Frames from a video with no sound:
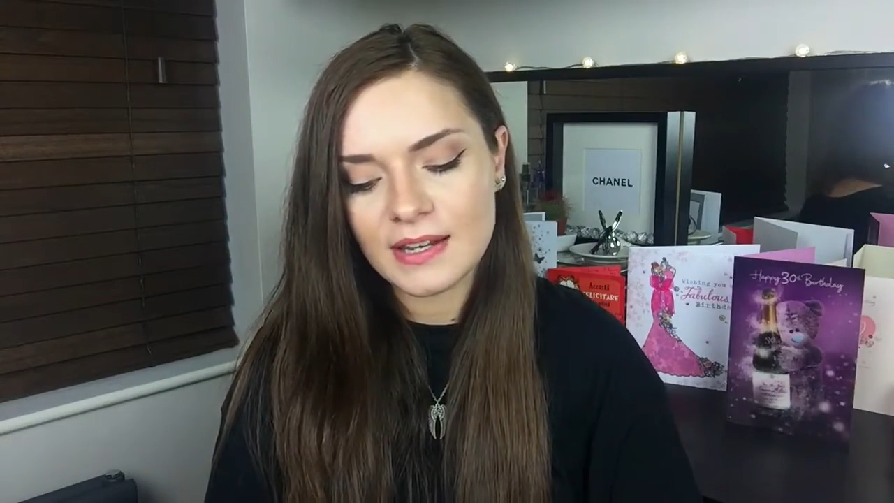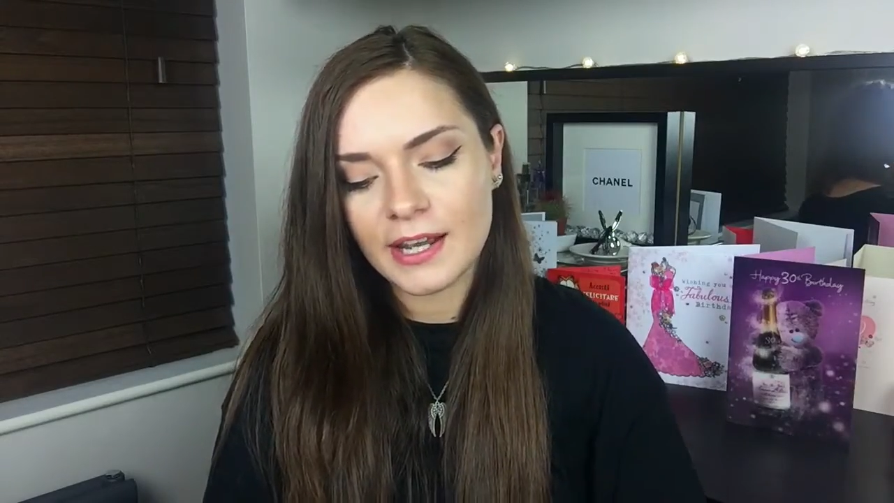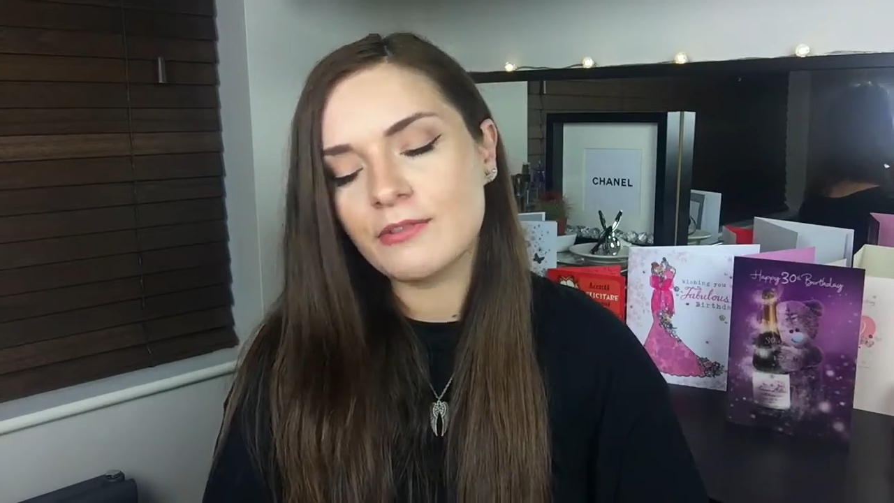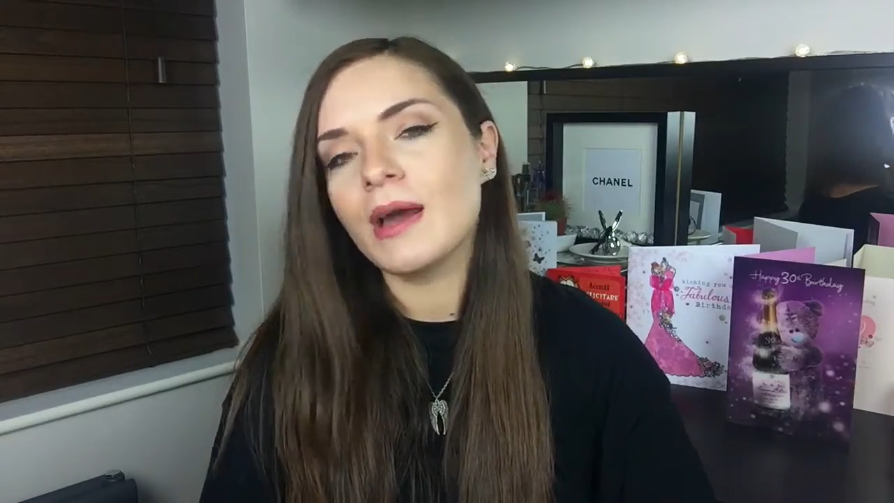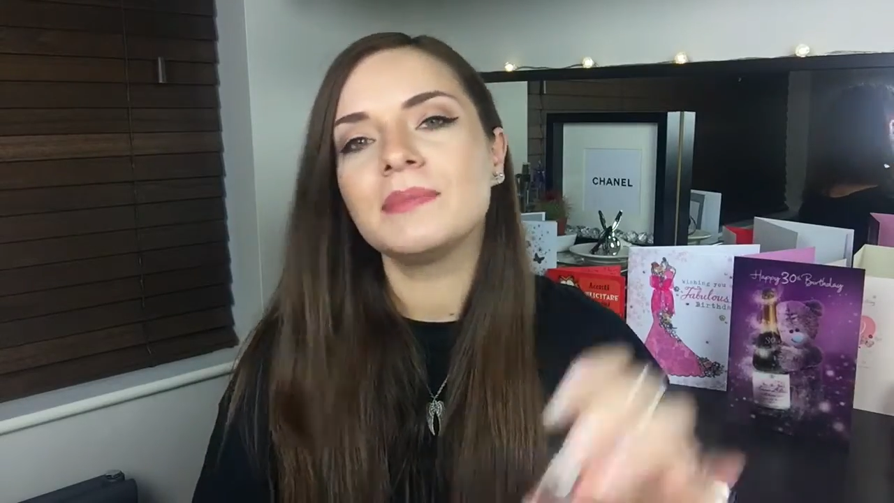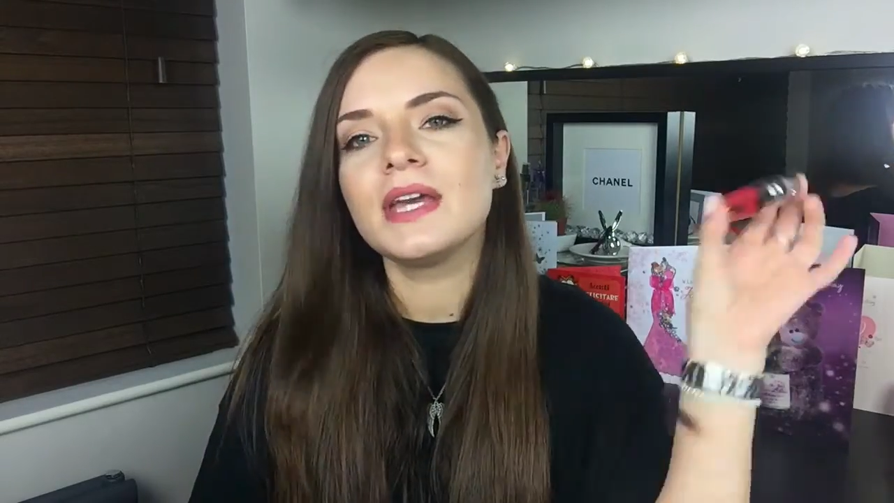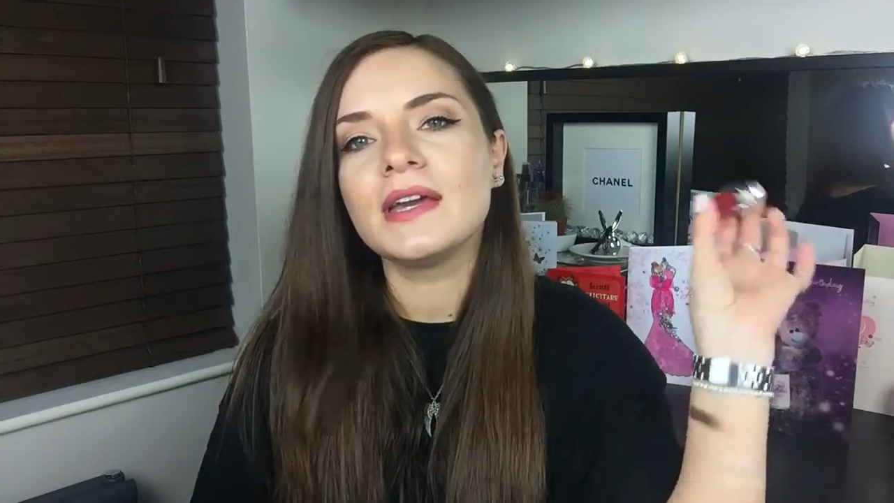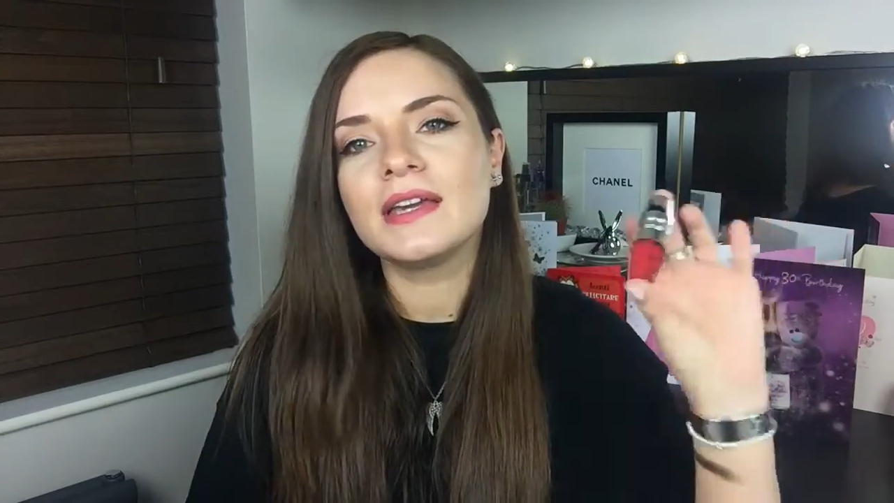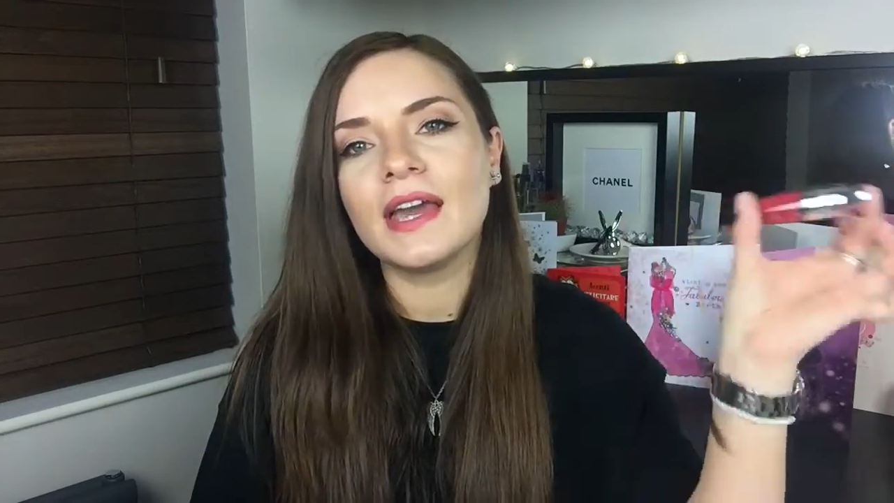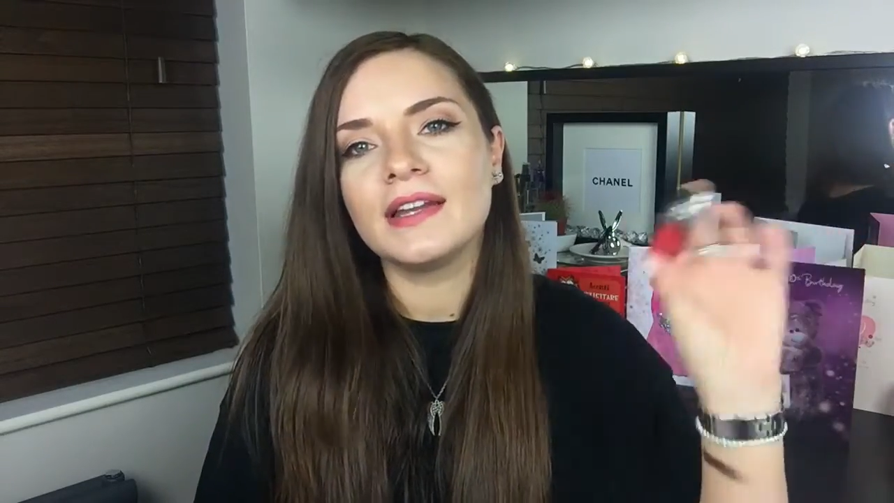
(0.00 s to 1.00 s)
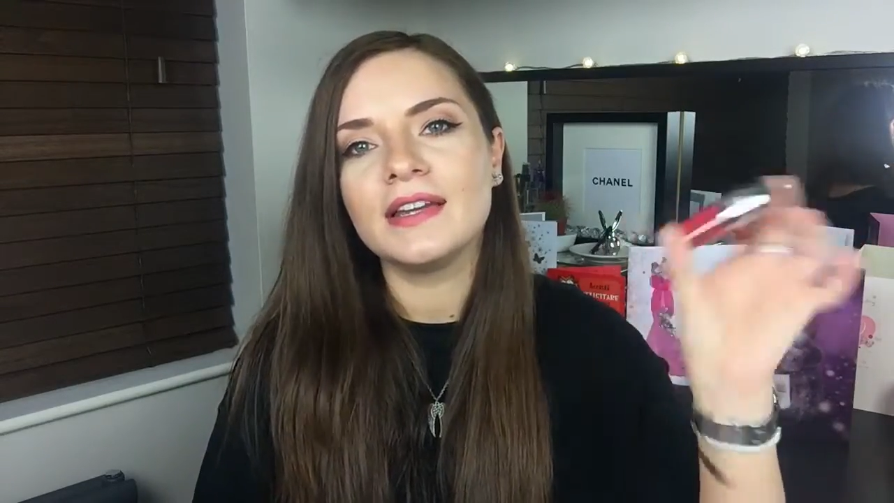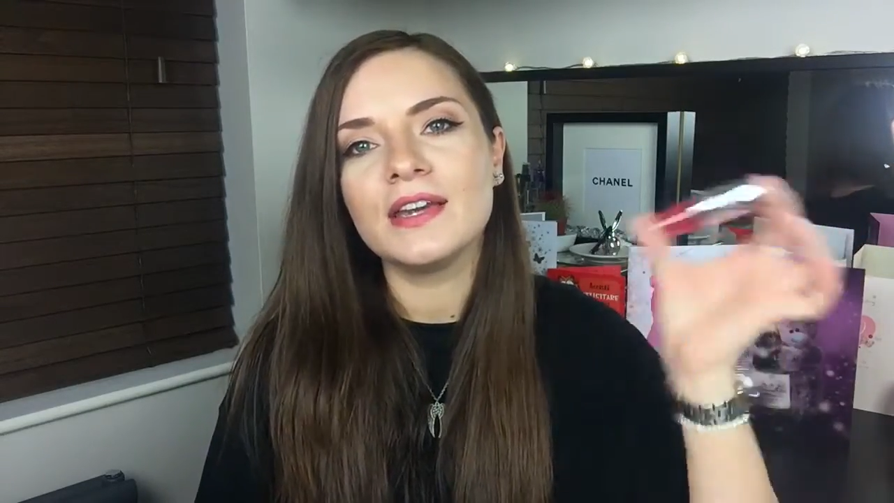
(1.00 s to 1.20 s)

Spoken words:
And I grabbed, again,